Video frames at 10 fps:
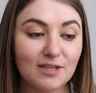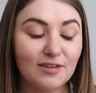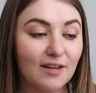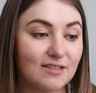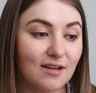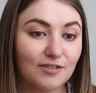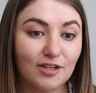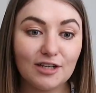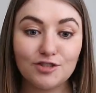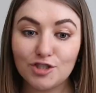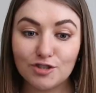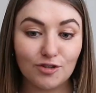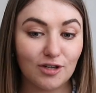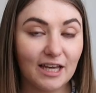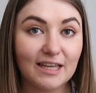I feel like this afternoon has just
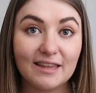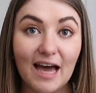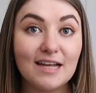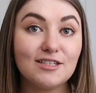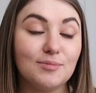gone like that.